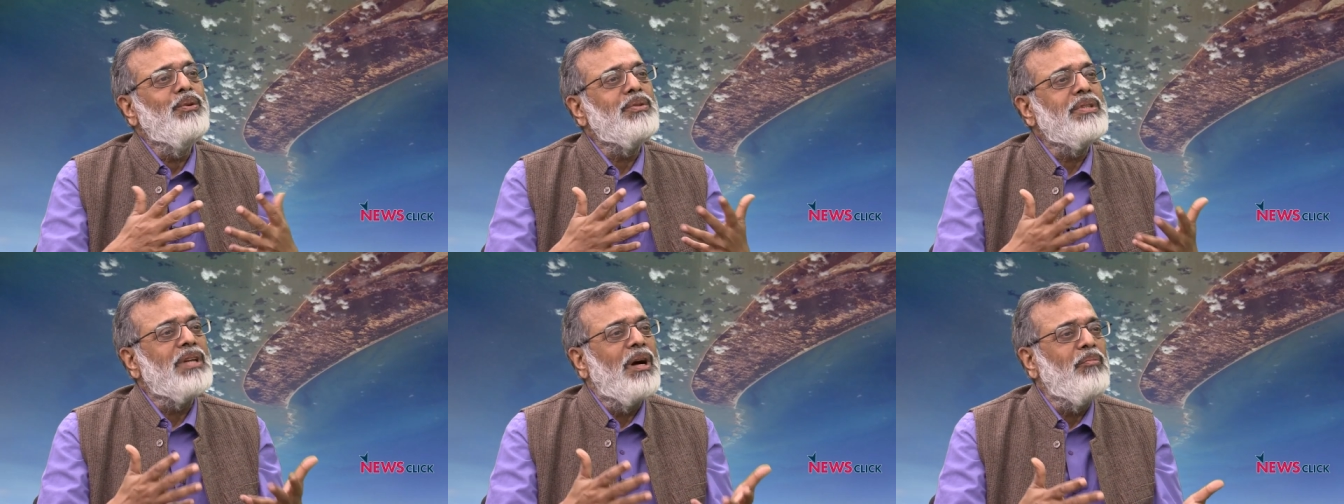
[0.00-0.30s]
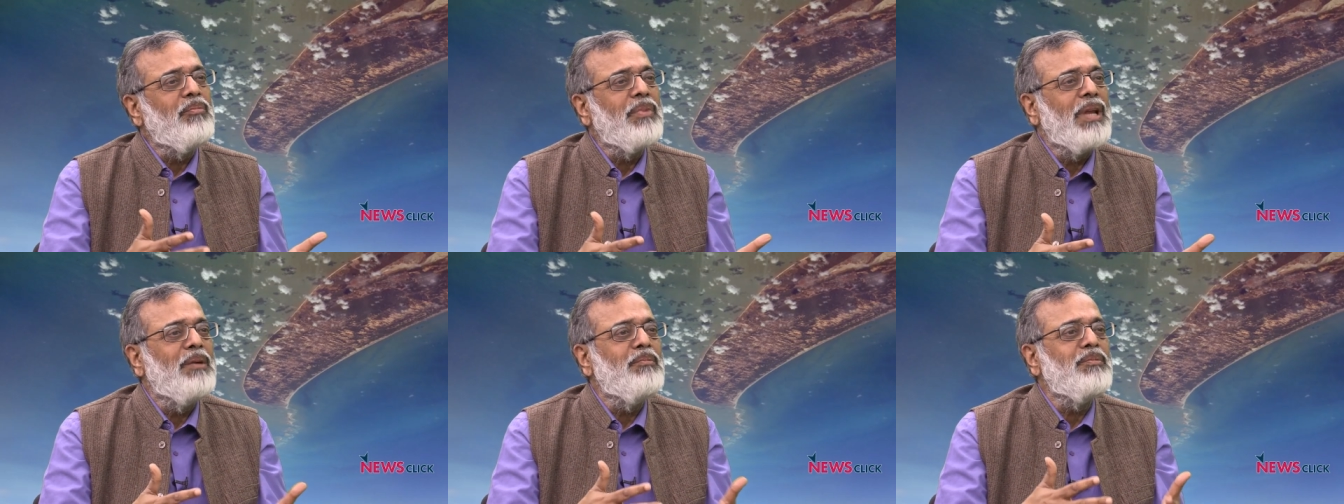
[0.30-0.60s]
you
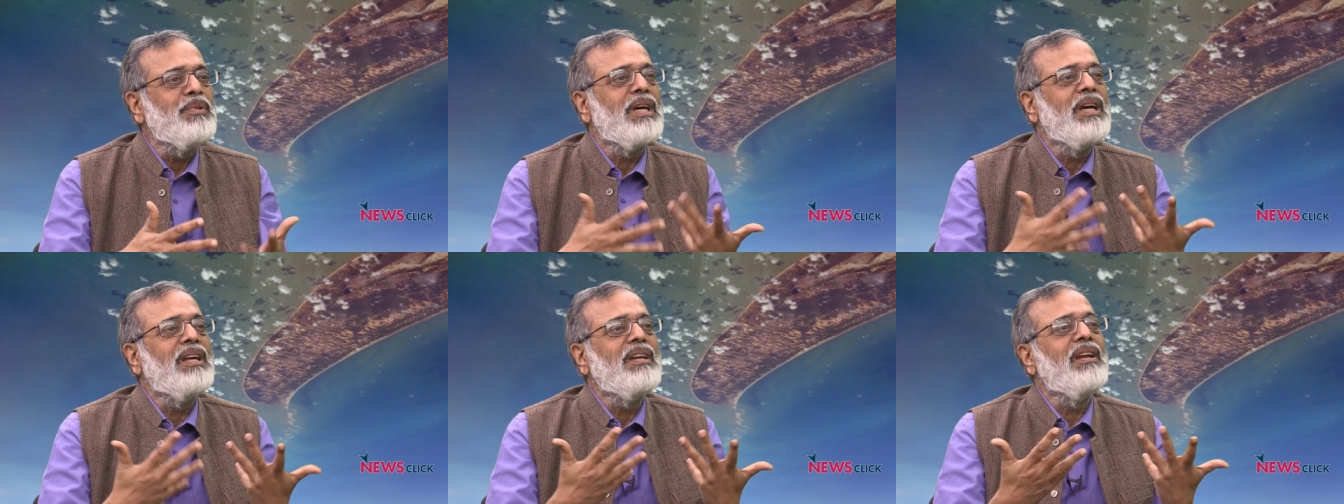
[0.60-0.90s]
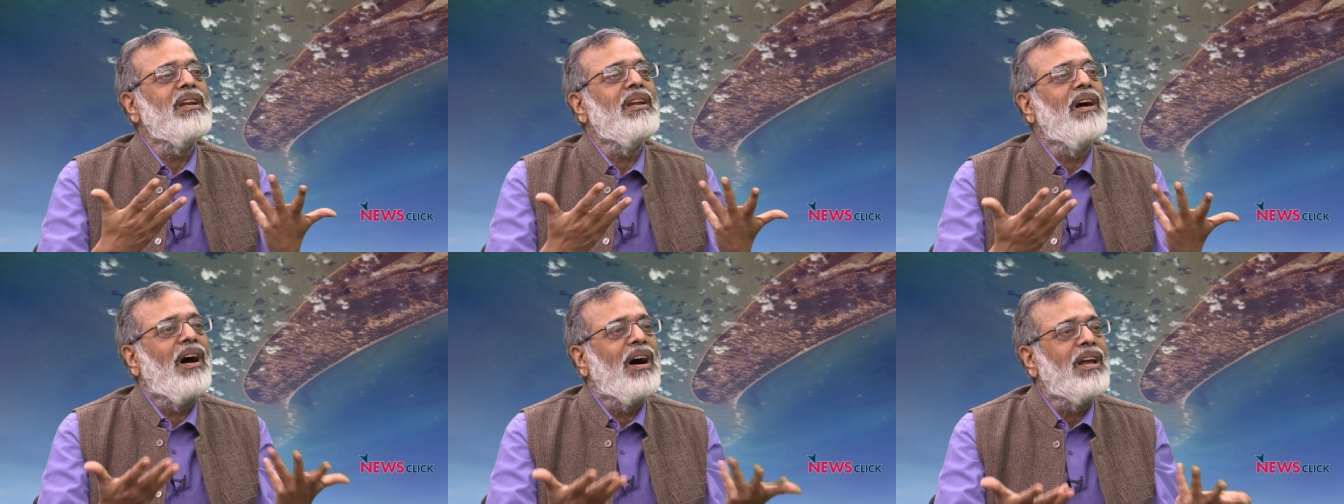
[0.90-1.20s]
sometimes get
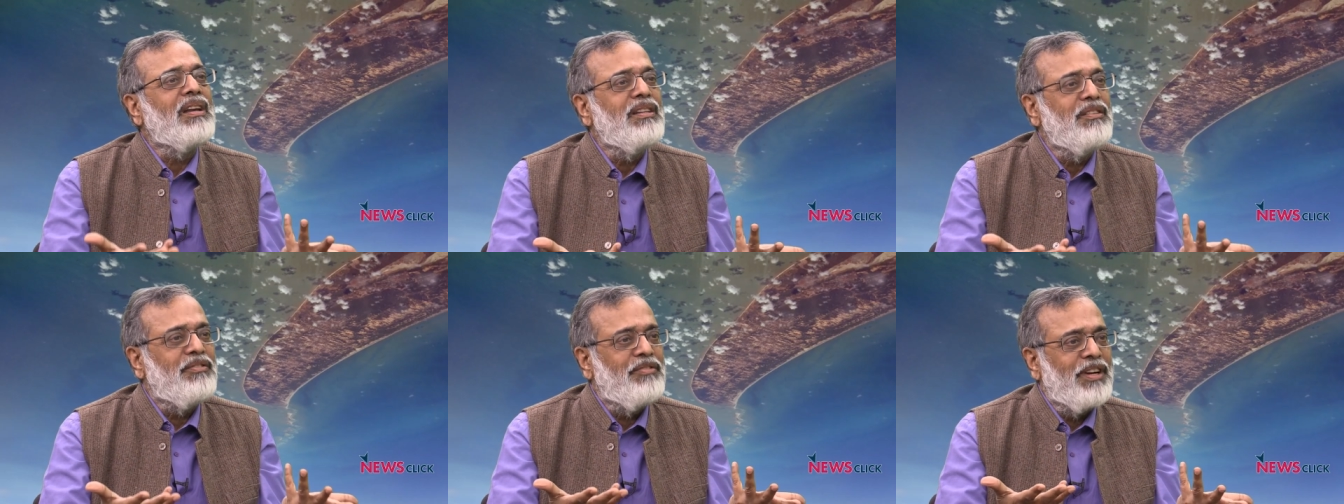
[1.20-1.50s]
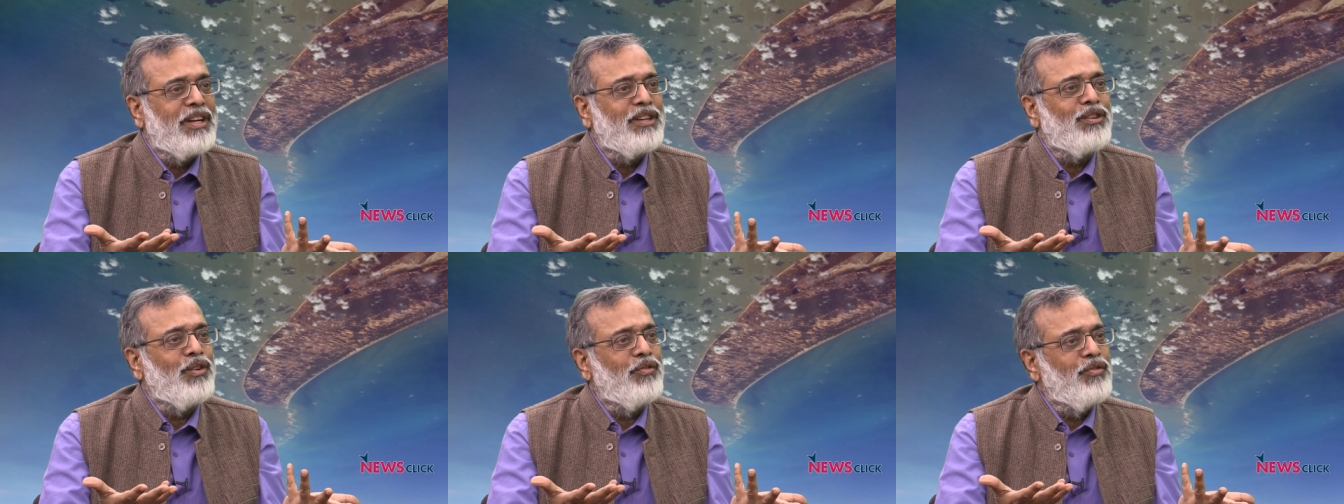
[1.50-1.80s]
an
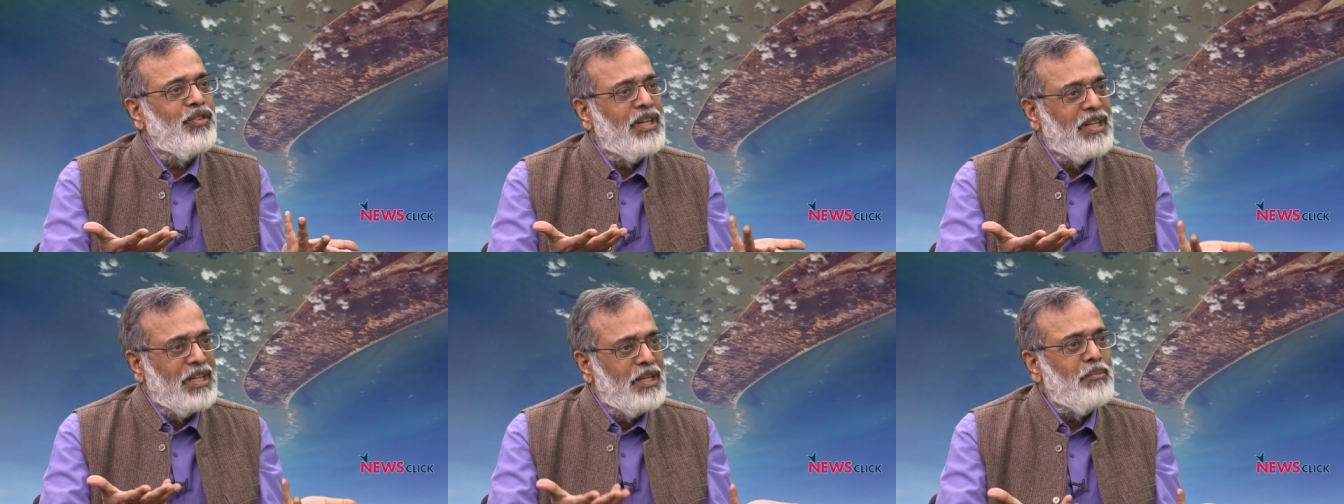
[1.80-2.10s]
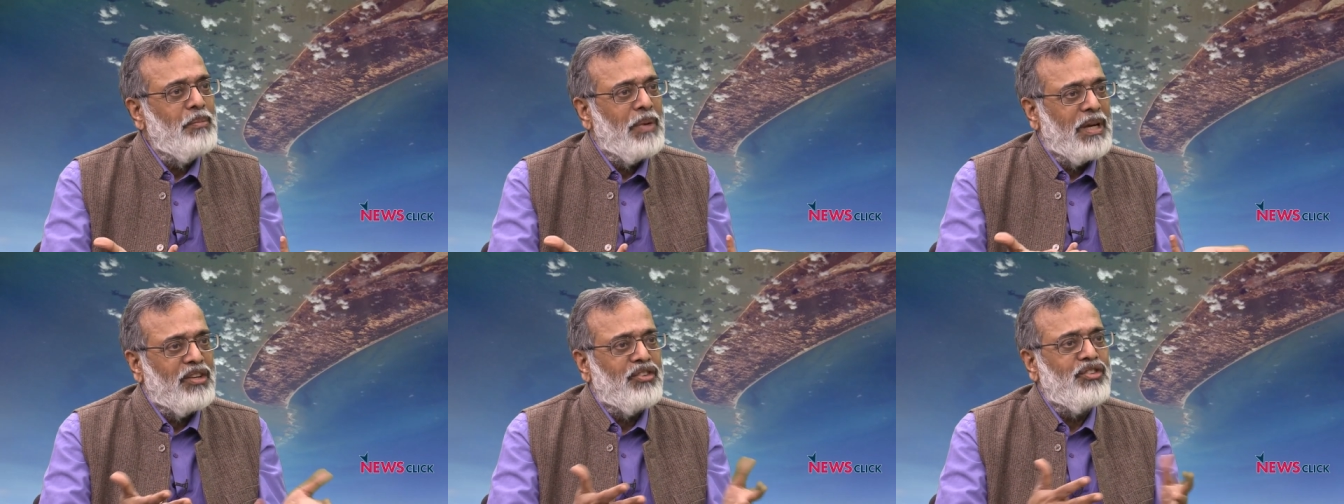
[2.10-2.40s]
artifact of the
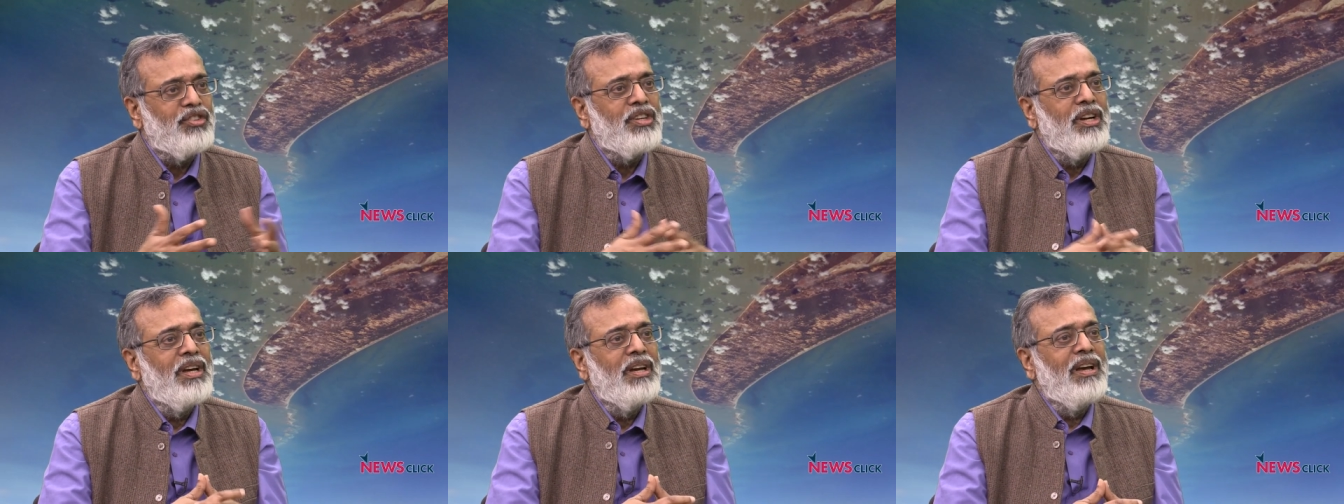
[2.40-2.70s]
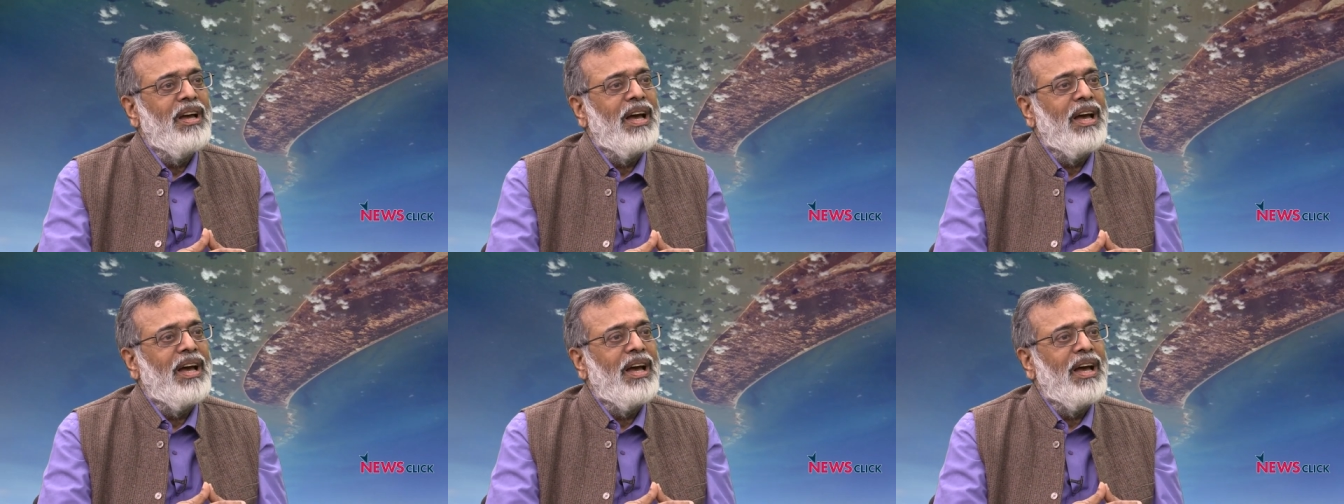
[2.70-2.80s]
image.